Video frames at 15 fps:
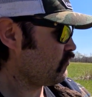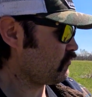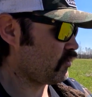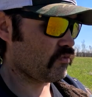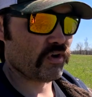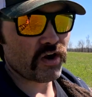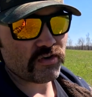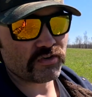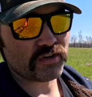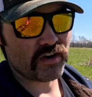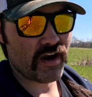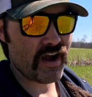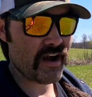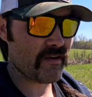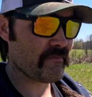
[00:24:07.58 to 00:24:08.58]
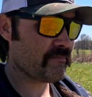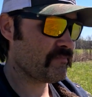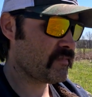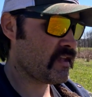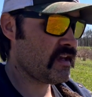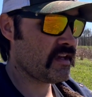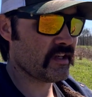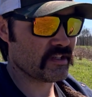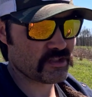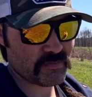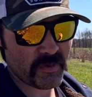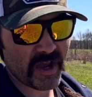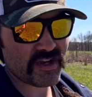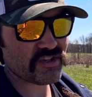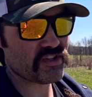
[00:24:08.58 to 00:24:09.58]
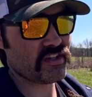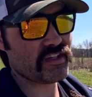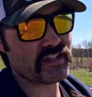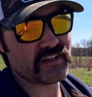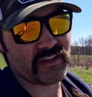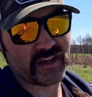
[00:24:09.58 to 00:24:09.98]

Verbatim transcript: for row crop, especially